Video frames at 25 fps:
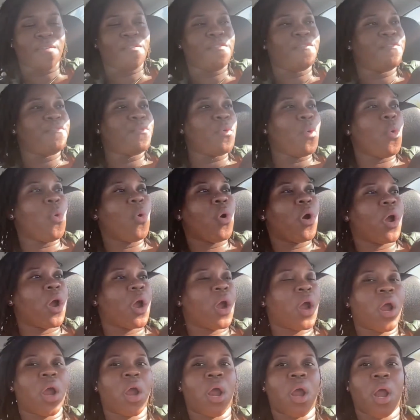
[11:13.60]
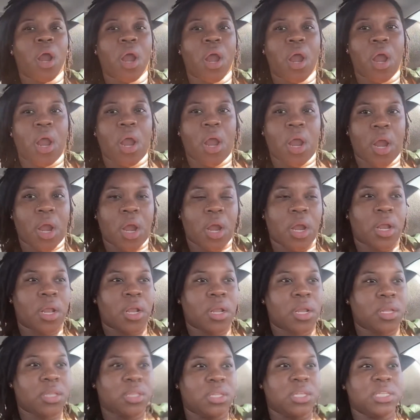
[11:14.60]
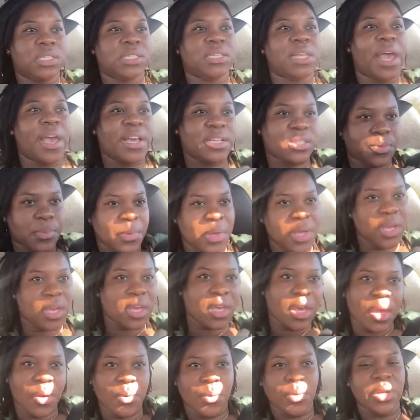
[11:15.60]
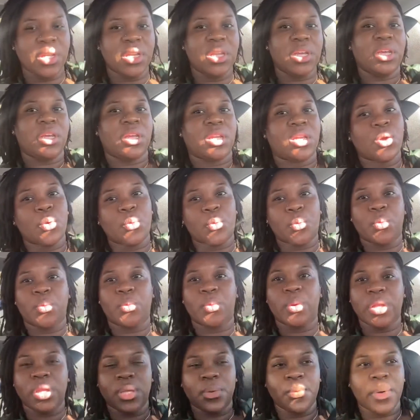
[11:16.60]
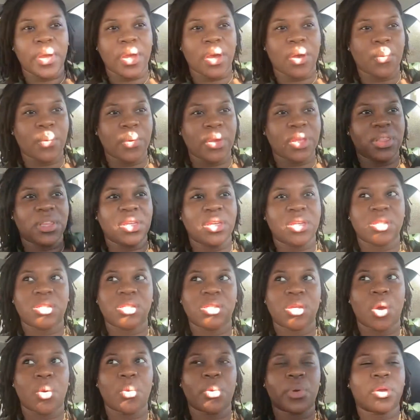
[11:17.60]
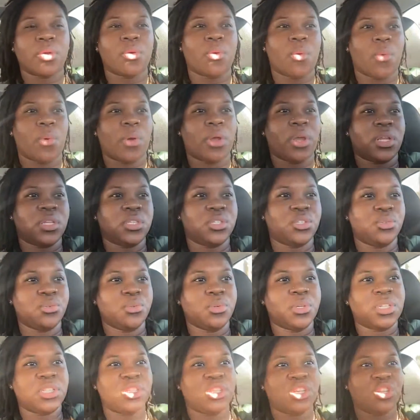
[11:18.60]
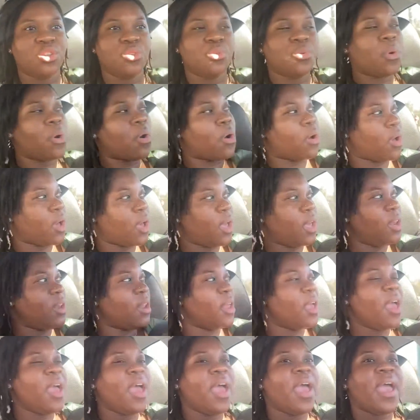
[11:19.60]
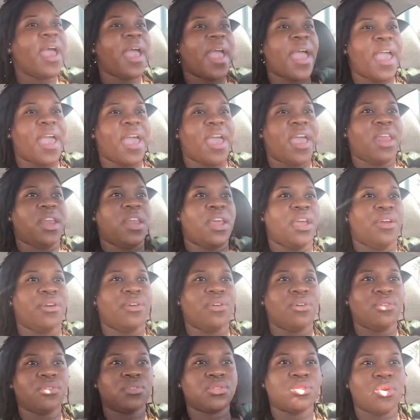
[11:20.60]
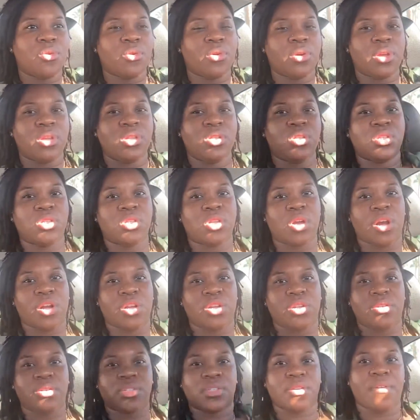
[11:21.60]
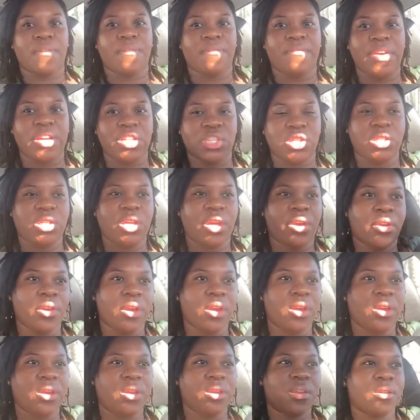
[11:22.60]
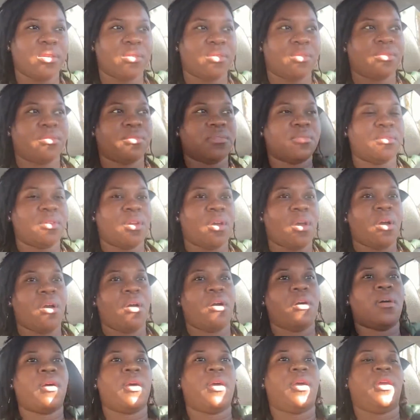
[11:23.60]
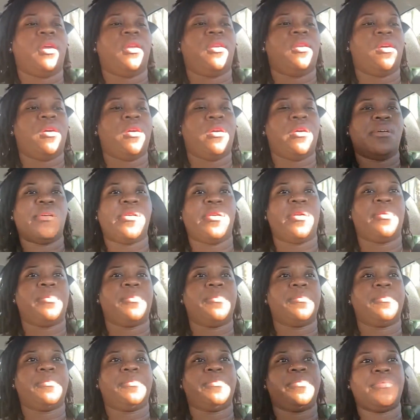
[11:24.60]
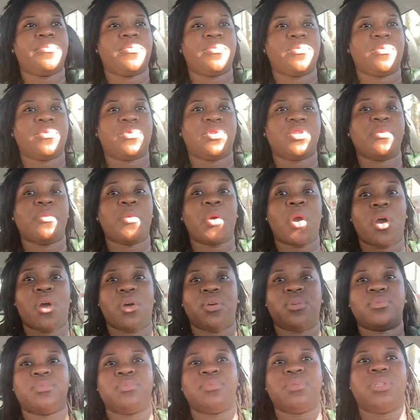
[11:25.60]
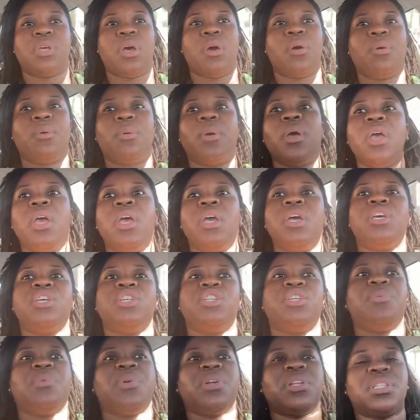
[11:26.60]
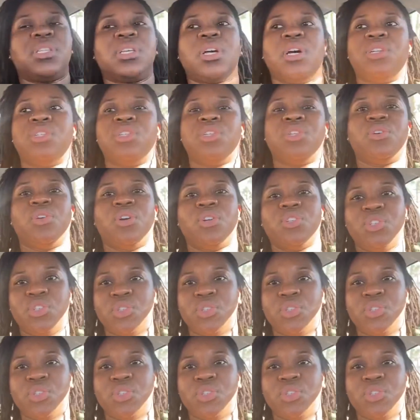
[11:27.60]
for this last week, and we did really well with it. So we're going to continue on, and Ariel's going to start vegetarian on tomorrow. So she wanted to go to the grocery store